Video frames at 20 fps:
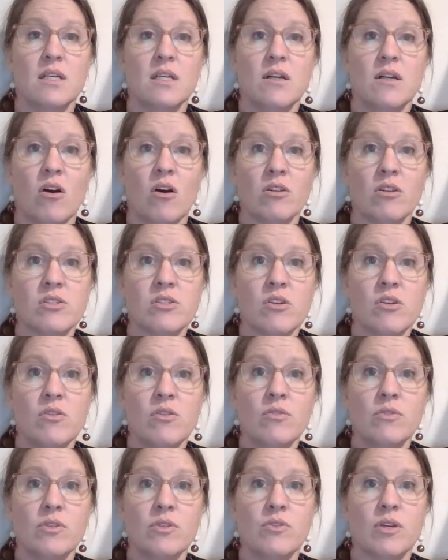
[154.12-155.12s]

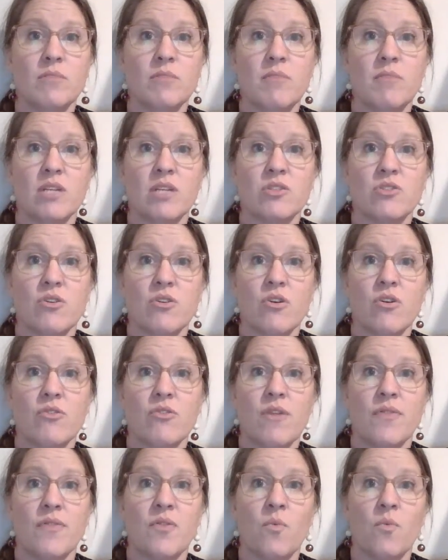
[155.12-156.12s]
Also, you can make sure
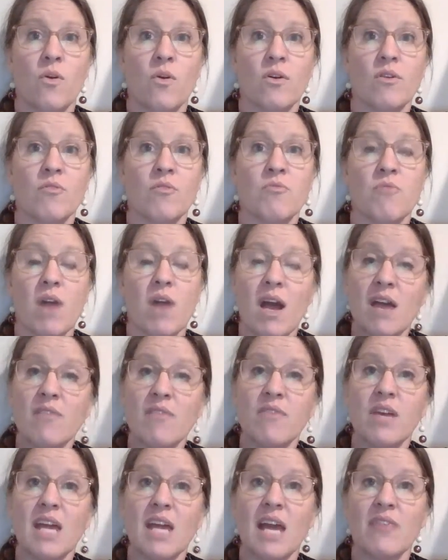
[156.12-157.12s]
that the work
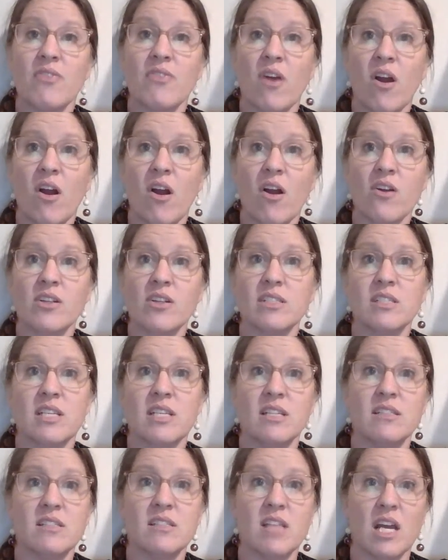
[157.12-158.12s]
arriving at the hardest
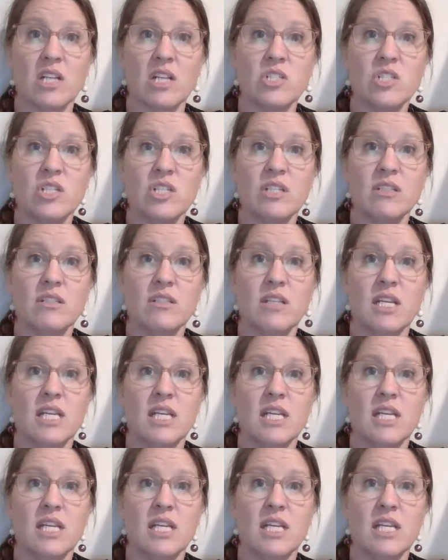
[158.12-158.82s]
hit section